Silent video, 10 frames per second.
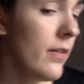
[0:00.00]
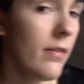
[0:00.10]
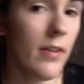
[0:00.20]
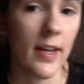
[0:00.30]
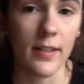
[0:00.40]

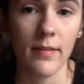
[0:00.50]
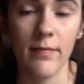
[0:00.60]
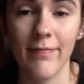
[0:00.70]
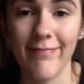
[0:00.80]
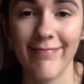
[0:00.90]
Right,
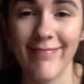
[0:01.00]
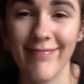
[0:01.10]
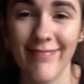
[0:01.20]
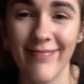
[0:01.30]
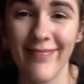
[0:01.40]

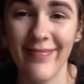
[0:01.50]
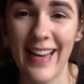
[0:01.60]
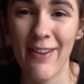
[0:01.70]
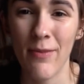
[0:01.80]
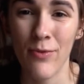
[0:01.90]

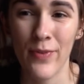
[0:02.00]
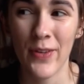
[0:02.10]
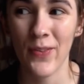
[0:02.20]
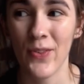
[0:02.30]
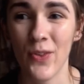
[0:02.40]
now we're moving
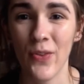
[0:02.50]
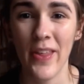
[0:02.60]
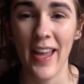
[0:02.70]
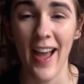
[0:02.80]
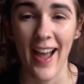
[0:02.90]
on to
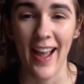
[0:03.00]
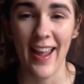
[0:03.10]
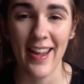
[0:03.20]
the eyes.